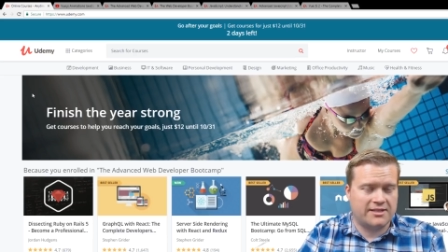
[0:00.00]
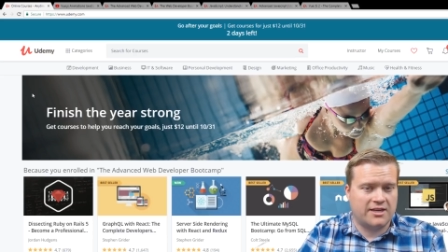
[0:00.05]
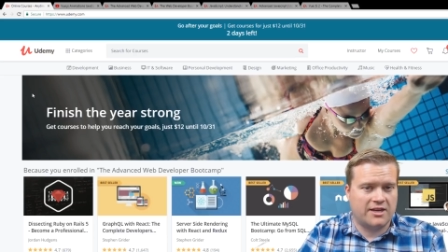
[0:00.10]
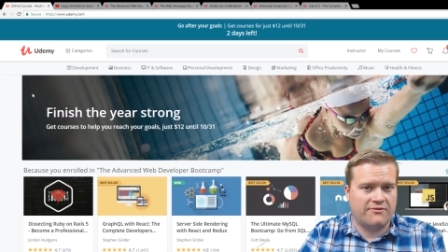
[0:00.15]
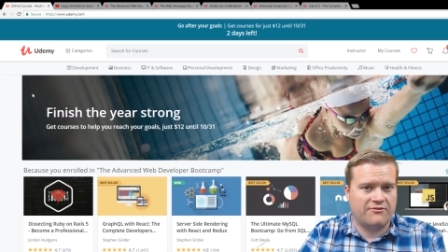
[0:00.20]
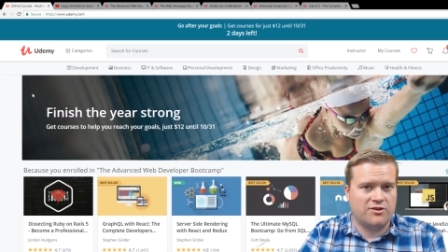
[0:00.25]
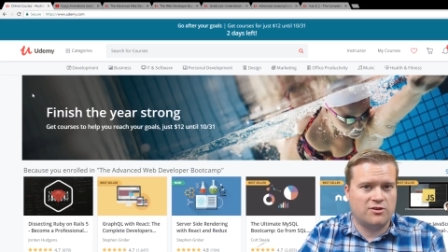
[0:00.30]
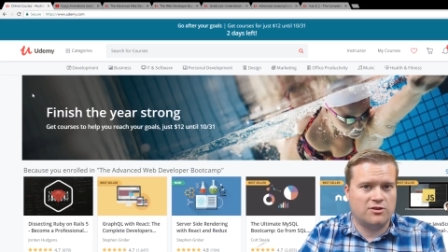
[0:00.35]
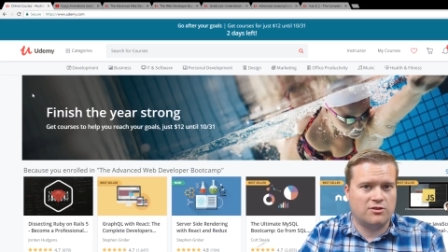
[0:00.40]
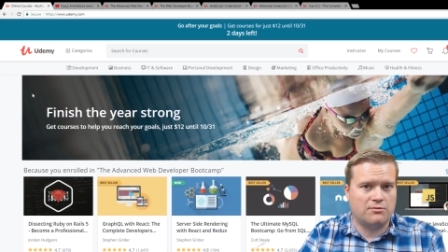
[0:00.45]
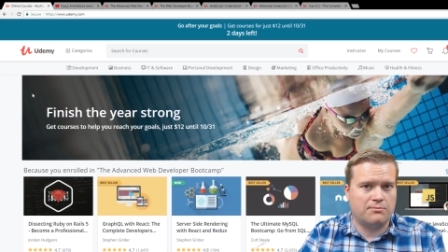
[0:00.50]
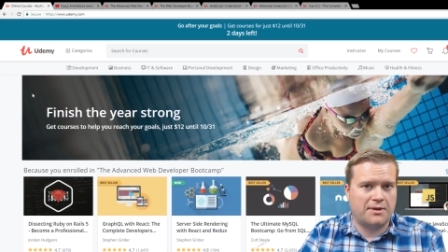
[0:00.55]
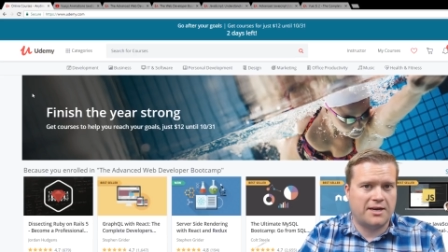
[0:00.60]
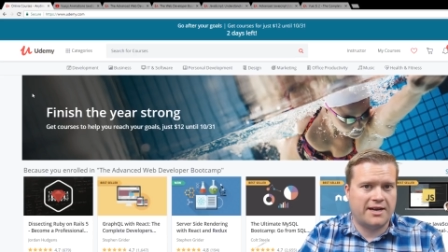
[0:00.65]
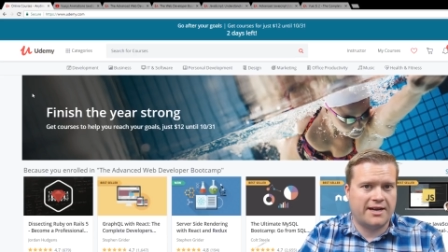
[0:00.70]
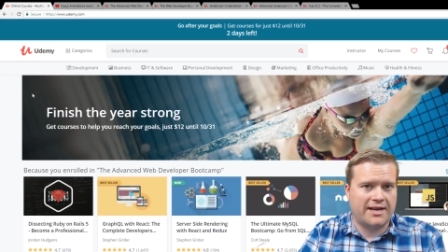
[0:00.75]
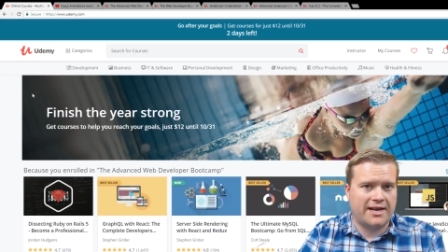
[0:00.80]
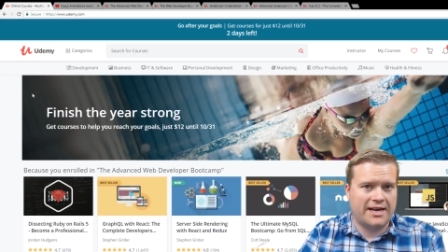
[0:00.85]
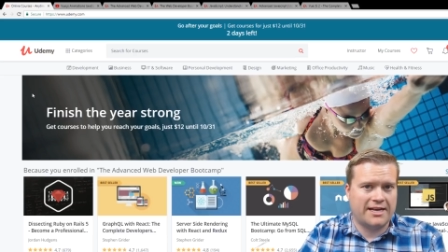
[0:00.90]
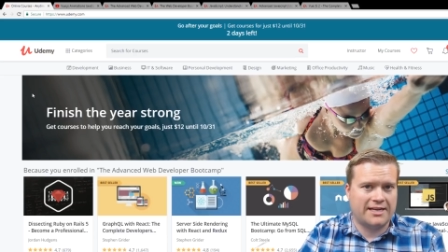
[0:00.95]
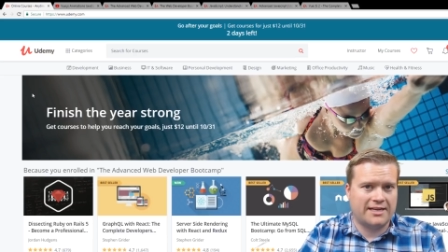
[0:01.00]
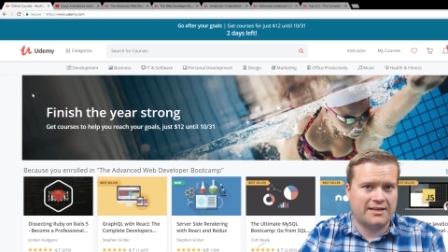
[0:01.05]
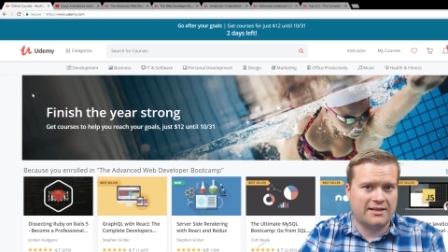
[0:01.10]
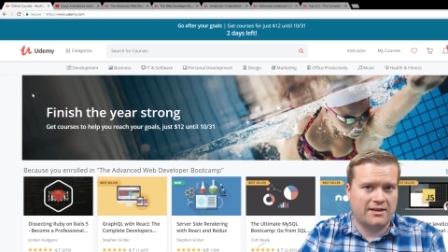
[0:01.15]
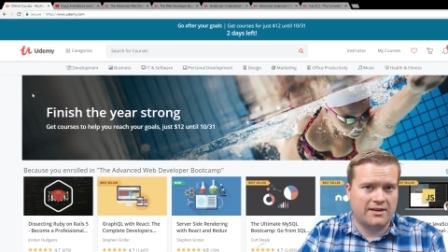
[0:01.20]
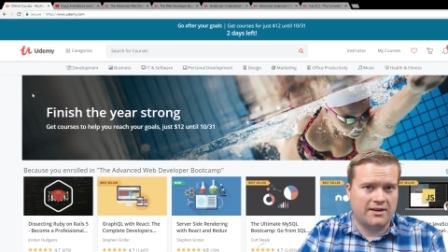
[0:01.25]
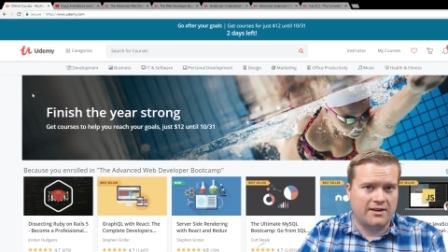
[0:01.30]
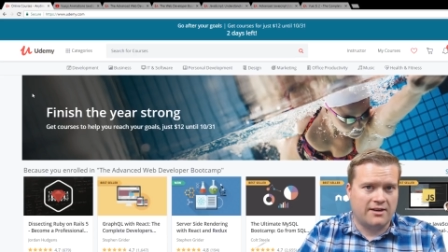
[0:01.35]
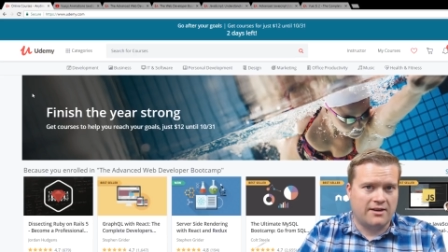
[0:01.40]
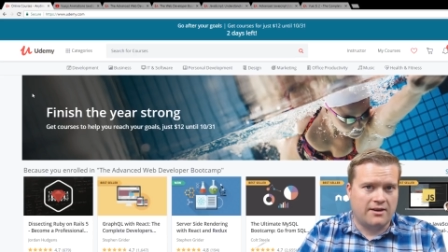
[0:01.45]
If you do buy any
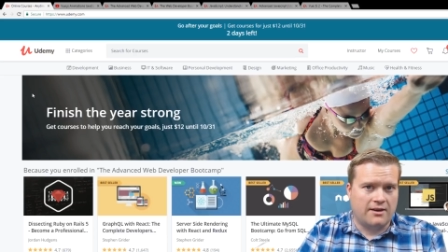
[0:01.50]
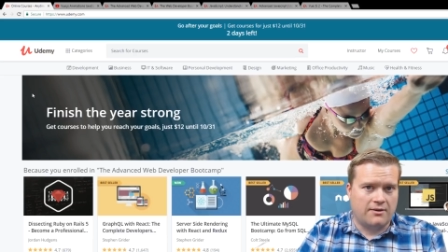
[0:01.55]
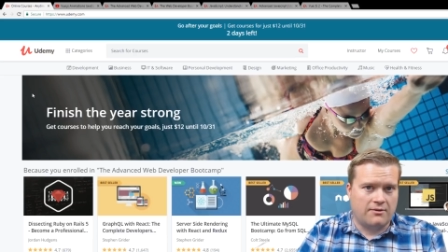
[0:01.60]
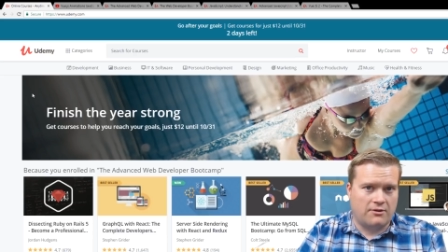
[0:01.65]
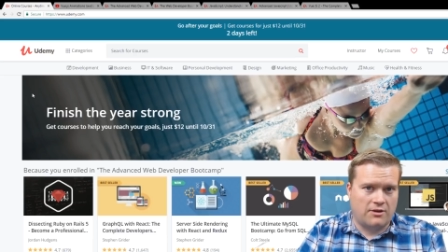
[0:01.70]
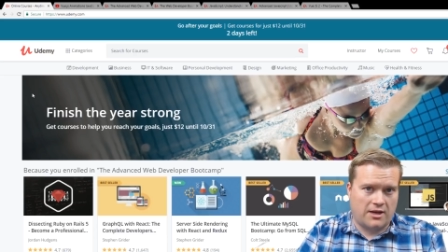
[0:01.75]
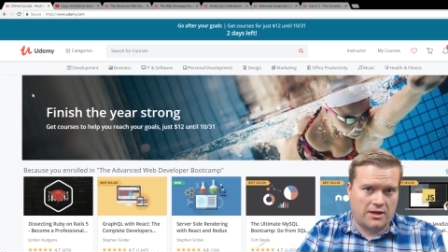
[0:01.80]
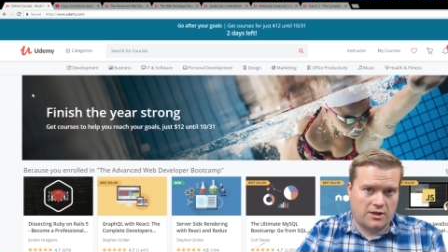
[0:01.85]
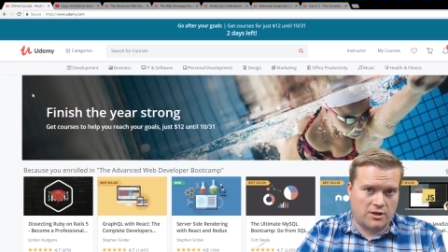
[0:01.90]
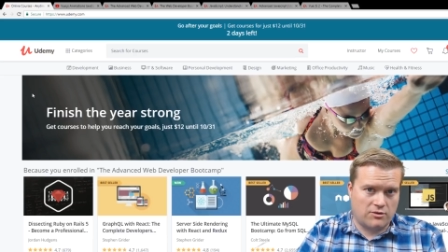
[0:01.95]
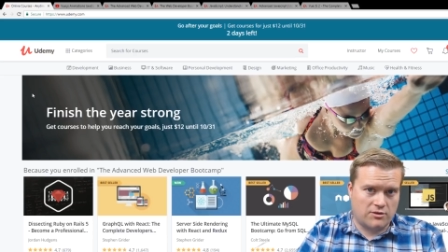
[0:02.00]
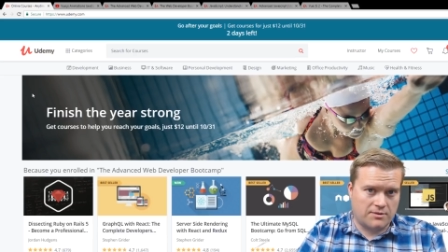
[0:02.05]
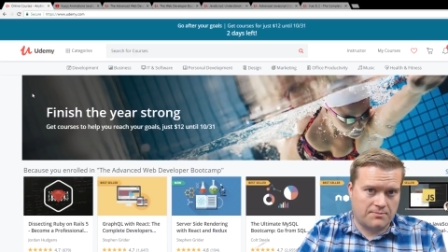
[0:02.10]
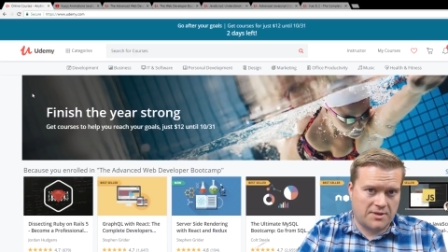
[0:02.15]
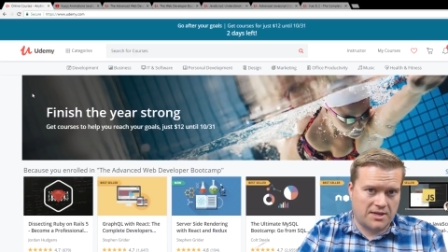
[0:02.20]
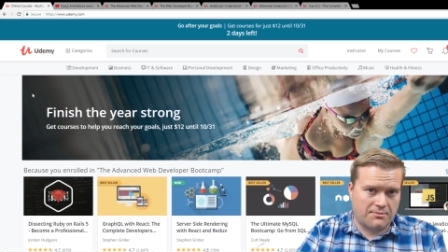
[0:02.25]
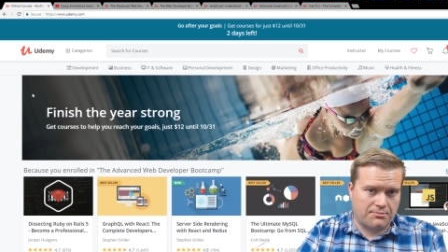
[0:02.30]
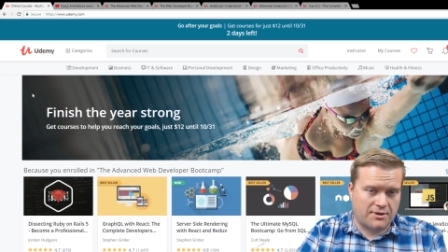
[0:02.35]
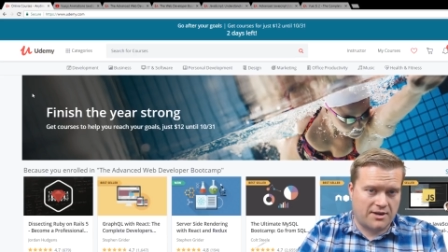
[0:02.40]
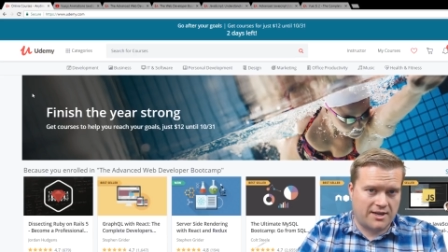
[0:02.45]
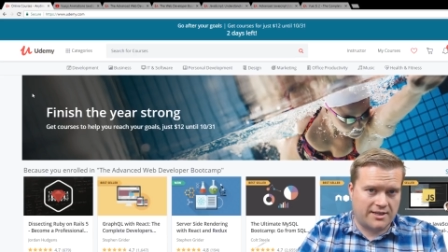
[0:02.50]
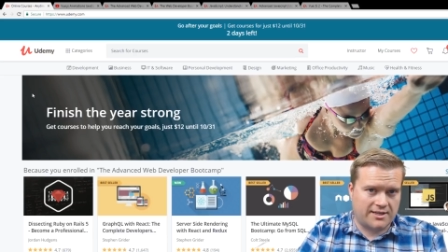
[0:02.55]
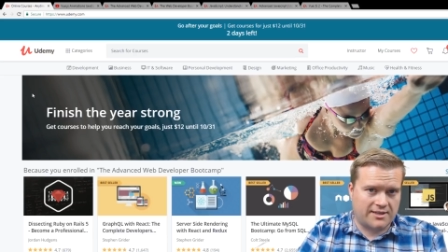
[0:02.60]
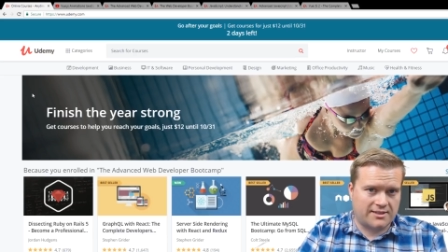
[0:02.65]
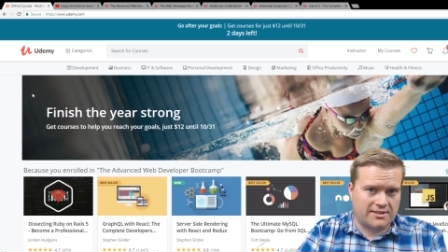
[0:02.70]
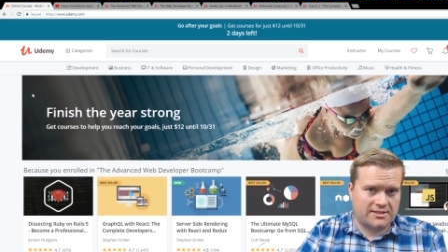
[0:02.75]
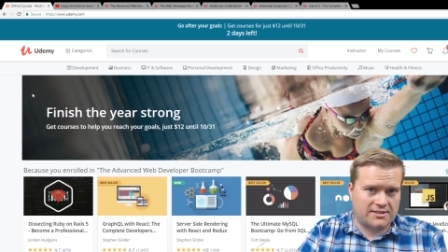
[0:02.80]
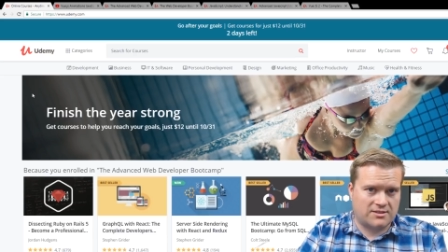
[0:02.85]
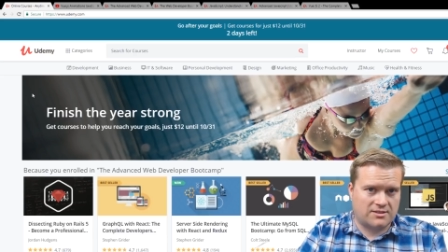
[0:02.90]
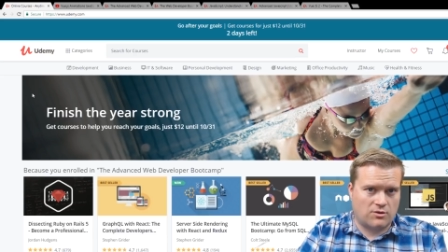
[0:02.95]
Udemy products